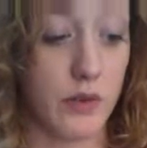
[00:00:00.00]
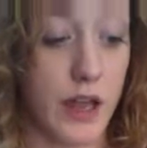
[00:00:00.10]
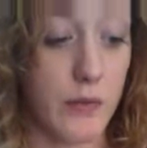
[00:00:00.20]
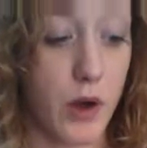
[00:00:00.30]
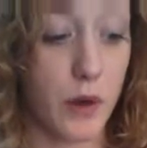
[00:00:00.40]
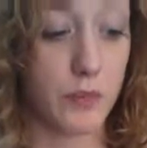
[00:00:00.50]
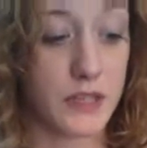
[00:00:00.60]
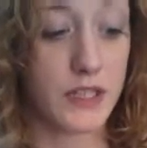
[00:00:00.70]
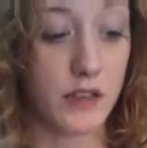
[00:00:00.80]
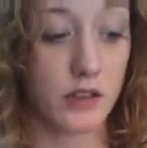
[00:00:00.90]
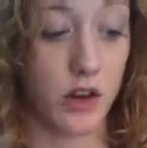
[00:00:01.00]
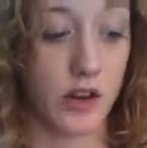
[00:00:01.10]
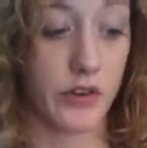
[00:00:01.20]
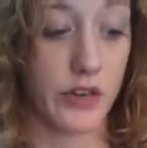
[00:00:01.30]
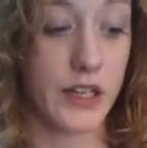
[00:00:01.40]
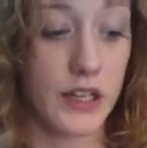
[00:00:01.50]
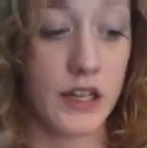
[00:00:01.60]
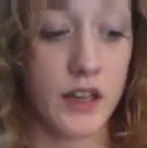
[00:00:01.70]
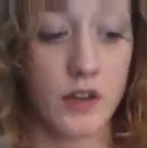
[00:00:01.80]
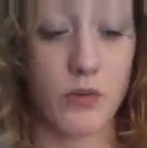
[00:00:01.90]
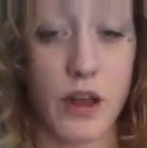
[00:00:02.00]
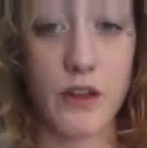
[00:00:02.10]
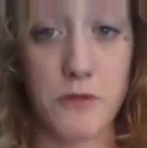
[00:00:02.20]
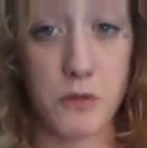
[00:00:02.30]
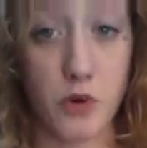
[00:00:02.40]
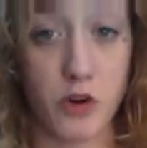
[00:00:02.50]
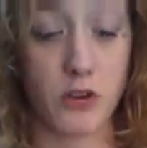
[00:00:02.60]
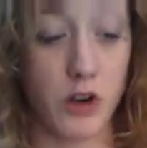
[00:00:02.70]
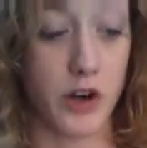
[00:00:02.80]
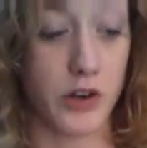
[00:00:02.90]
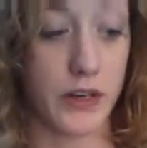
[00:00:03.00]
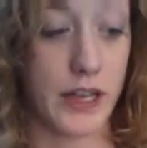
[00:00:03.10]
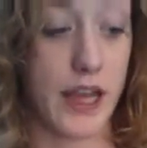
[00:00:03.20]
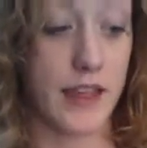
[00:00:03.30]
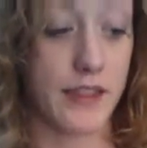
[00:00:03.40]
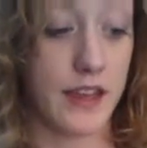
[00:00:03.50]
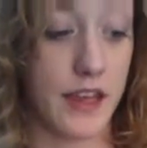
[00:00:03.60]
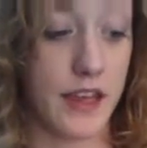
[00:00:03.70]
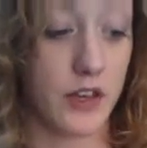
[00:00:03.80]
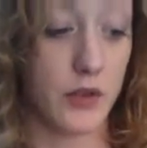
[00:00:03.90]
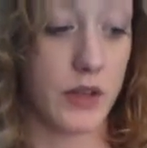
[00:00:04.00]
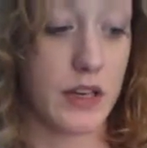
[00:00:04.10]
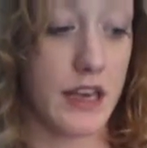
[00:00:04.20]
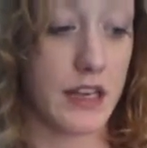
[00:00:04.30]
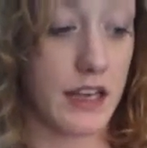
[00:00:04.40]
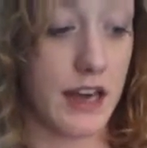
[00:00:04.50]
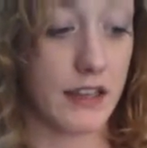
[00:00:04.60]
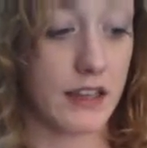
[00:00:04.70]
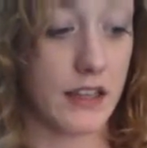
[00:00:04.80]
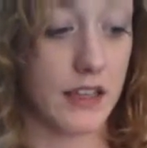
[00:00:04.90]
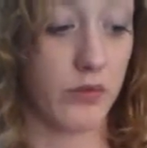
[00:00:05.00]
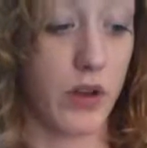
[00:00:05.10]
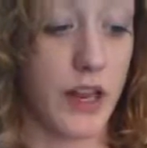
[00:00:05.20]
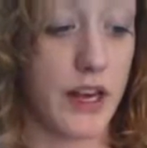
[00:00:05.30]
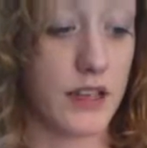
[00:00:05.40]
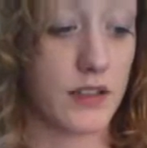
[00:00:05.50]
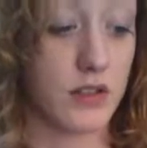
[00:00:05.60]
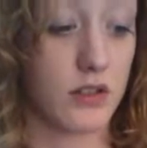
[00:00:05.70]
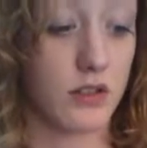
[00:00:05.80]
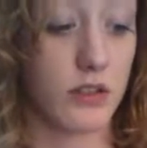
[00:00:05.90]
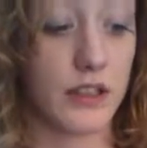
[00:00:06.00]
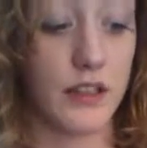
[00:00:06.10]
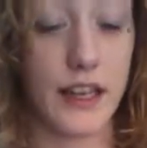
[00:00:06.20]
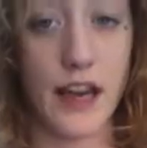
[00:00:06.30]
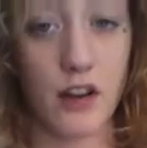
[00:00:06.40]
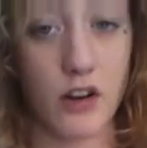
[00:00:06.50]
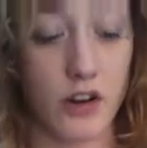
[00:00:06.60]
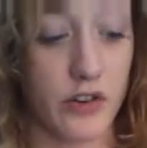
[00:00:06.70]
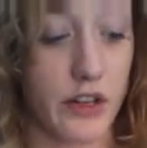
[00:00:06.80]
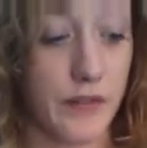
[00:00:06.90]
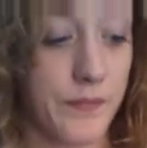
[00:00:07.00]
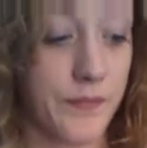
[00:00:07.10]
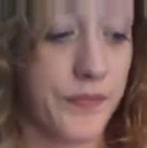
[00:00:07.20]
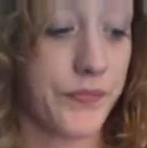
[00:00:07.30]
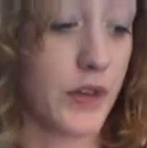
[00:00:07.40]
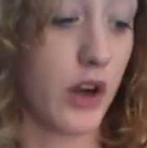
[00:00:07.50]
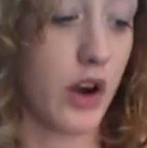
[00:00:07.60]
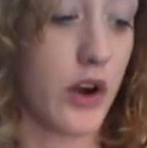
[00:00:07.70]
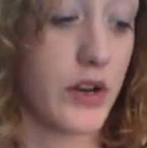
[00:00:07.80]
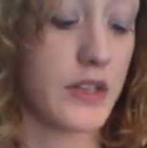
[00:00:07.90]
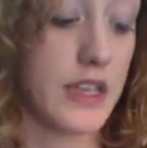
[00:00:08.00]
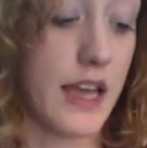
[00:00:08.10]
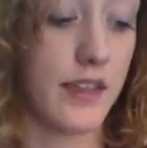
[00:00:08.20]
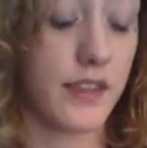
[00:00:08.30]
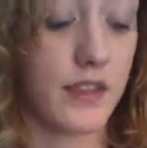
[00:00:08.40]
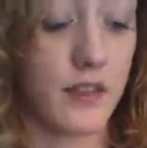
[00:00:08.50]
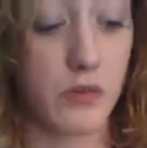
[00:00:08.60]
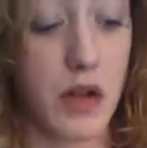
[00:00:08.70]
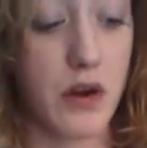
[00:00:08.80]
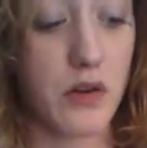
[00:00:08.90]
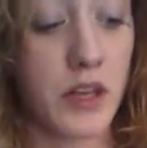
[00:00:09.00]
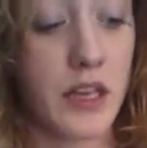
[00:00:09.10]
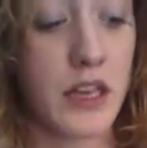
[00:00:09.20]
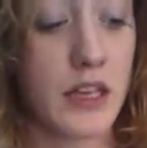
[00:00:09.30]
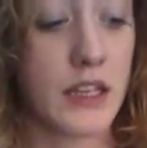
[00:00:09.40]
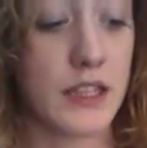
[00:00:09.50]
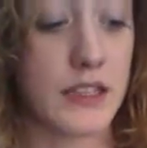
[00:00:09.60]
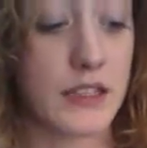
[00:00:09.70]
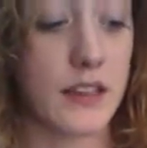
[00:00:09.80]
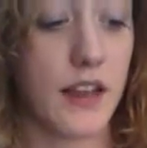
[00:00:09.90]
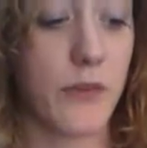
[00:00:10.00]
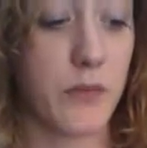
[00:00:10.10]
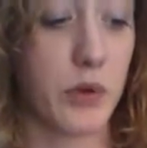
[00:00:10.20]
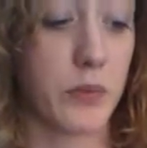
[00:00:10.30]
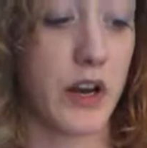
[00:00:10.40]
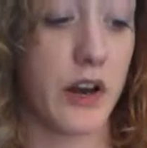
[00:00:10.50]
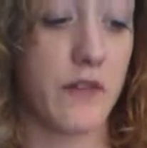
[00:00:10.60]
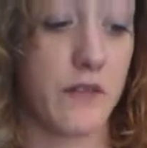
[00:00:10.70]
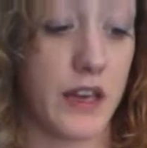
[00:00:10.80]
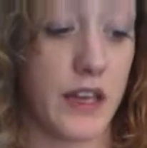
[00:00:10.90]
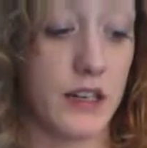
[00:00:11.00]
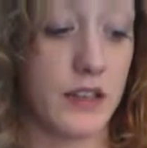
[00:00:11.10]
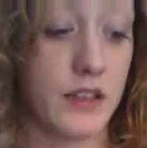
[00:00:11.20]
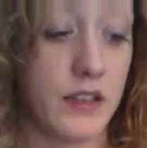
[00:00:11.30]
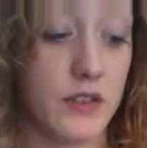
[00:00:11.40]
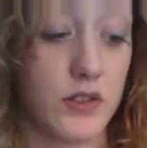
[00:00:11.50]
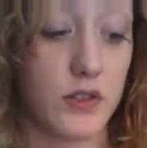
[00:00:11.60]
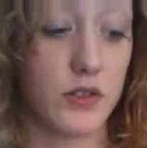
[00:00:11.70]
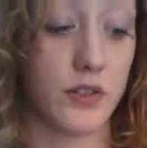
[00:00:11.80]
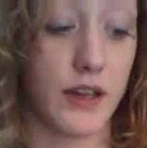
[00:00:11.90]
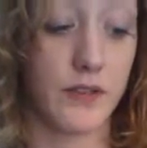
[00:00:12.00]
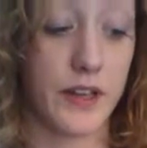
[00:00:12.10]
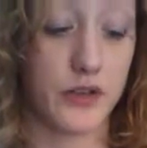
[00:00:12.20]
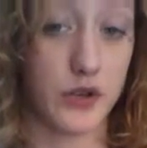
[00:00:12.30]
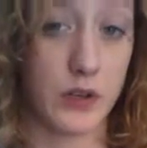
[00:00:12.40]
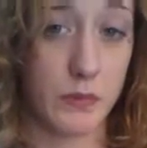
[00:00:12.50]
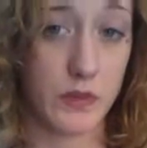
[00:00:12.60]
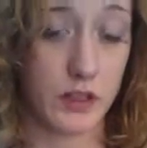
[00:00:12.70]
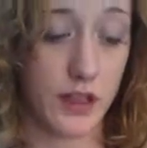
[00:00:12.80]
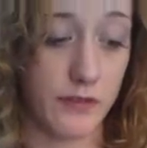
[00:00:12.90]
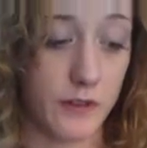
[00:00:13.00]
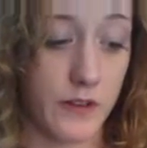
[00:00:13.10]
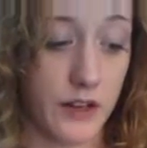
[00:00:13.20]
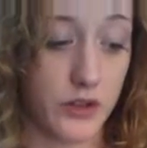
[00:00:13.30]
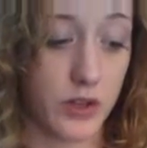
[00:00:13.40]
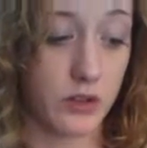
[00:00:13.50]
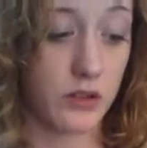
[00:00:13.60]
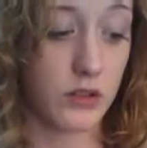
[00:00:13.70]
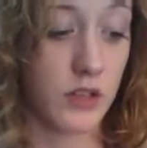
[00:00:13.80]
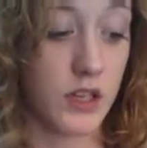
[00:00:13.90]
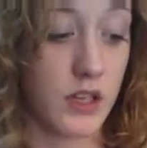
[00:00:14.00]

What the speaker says: right popliteal artery, the right femoral artery, and then you would end at the right external iliac artery. Our 10th route is the left pulmonary vein to the left atrium, the left ventricle,